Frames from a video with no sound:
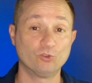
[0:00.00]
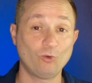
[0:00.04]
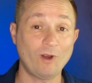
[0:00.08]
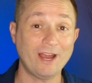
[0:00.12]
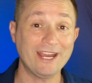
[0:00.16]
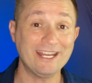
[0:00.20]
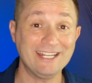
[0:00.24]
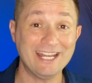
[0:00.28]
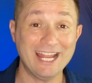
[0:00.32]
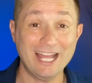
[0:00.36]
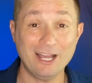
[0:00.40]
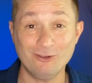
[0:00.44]

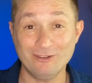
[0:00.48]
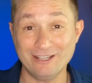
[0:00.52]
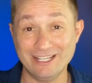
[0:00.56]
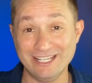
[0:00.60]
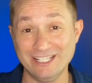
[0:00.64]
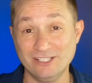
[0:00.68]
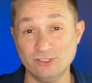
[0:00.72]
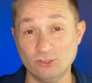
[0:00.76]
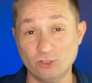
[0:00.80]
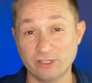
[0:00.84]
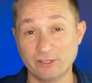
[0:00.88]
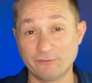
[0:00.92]
right now
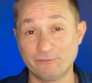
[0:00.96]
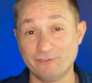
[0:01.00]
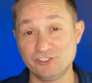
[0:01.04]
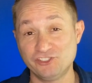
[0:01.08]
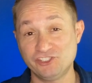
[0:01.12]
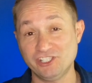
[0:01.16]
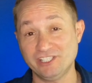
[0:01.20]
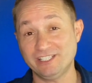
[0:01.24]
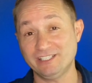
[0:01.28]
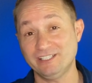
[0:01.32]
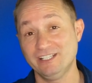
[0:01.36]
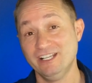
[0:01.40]
in Northern
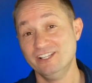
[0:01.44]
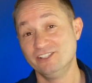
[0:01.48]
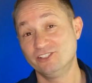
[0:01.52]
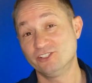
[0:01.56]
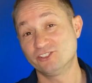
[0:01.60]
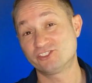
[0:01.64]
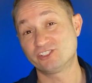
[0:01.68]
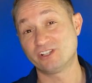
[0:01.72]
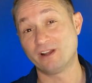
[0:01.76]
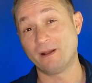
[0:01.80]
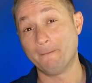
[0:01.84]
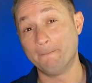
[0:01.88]
Virginia,
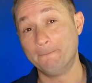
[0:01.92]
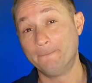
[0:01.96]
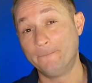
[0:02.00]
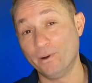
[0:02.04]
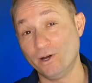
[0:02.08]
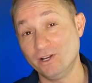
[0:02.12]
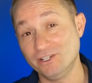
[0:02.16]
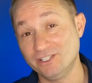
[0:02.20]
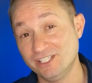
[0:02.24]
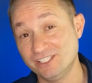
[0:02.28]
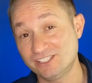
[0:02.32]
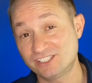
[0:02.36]
there's an
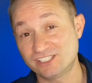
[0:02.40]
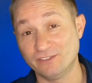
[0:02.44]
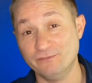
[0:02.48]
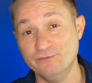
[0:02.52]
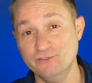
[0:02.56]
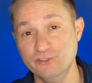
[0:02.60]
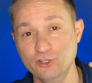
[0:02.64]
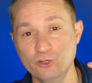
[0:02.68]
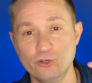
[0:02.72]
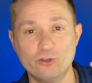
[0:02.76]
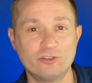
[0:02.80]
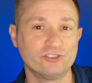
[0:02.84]
abundance
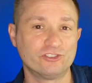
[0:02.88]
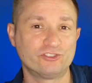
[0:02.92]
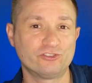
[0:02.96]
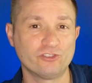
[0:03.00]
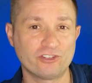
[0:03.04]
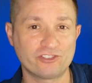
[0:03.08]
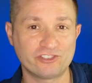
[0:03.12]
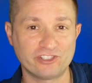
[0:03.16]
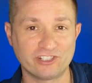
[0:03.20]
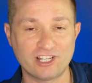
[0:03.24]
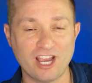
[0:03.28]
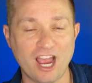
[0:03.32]
of new
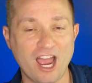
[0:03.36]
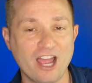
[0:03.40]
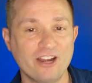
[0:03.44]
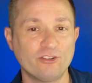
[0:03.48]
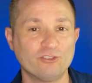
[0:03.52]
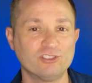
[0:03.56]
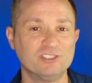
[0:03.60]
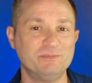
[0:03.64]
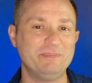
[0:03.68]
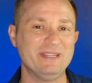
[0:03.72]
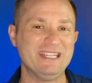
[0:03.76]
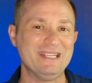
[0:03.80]
construction
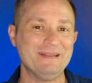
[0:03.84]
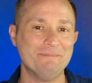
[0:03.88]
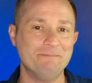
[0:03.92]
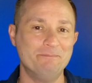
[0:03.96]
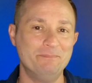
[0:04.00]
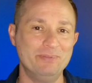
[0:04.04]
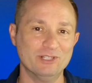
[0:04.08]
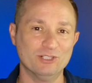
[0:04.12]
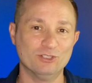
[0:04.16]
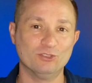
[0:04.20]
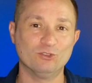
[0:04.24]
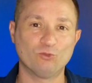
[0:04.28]
condos being
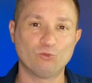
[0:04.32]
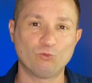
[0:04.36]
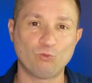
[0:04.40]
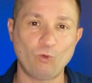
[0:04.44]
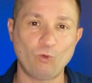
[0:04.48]
built